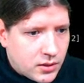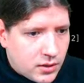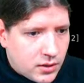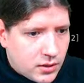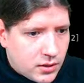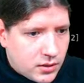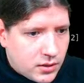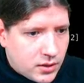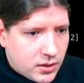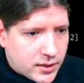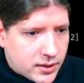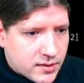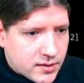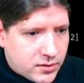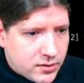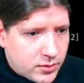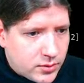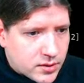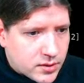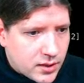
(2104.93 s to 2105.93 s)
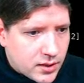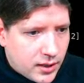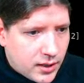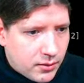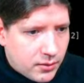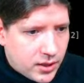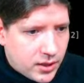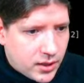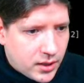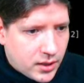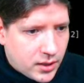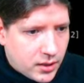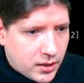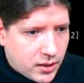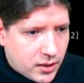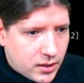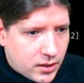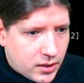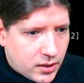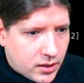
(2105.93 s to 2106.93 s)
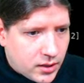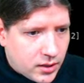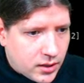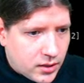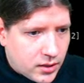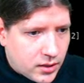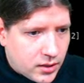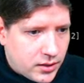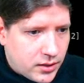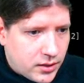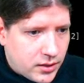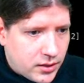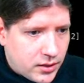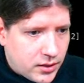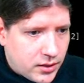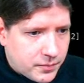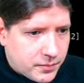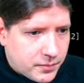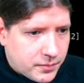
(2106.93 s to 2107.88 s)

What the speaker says: let's use our